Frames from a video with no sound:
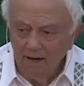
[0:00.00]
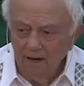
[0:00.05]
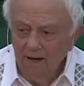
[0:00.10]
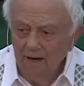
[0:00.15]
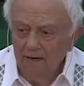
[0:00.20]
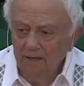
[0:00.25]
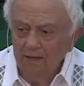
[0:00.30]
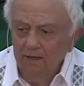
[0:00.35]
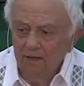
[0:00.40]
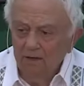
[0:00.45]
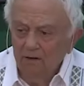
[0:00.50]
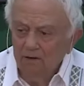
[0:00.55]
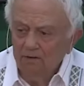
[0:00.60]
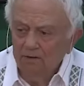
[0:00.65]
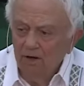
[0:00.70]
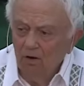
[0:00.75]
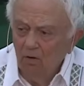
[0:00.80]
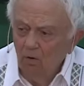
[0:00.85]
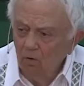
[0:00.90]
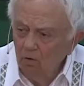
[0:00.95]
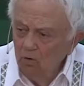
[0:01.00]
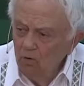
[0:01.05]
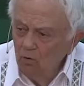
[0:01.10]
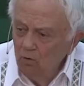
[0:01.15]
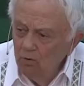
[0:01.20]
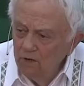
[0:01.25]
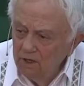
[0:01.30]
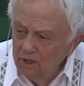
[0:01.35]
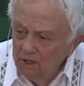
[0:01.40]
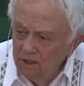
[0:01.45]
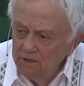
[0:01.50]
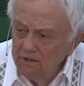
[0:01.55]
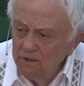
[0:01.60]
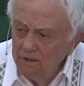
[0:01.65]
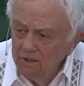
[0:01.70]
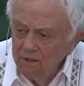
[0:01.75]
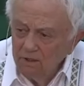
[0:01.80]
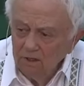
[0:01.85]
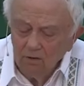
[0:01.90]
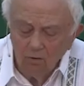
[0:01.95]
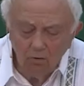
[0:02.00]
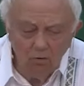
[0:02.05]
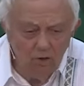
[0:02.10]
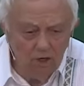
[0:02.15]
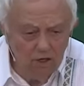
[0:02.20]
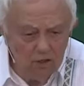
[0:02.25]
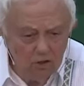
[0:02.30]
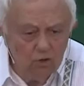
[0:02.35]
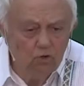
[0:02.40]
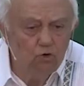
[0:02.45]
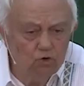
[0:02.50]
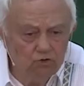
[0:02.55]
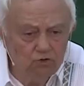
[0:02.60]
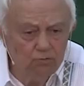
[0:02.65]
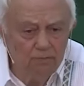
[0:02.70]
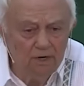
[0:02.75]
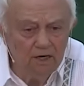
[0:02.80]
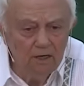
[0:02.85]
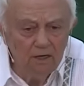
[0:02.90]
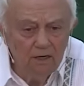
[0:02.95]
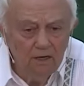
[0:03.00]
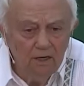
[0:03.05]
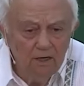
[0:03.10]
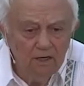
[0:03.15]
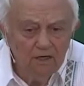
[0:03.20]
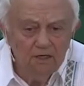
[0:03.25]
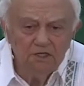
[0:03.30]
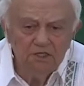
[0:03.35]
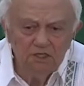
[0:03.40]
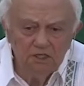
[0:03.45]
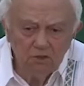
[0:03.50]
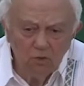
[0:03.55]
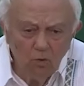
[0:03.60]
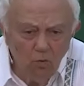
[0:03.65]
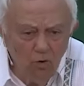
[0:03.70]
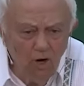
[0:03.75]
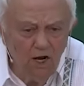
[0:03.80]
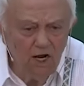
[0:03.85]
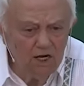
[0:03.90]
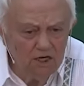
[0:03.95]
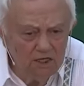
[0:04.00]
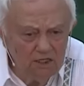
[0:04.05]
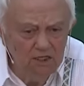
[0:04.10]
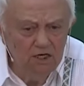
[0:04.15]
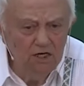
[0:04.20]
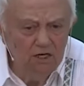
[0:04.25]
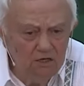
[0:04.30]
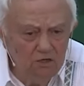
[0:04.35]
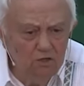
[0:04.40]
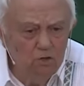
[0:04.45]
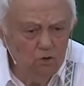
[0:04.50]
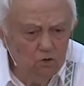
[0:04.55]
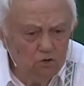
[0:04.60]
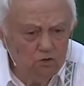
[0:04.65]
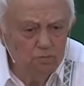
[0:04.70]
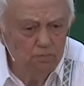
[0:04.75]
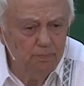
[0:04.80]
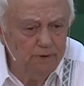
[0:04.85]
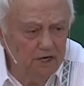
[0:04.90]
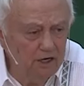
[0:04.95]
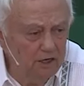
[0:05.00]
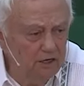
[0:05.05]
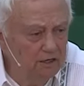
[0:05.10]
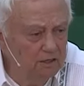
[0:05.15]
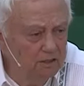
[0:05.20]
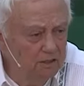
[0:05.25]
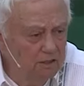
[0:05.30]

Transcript: And uh, the whole world will accuse me. He says, Why didn't you speak?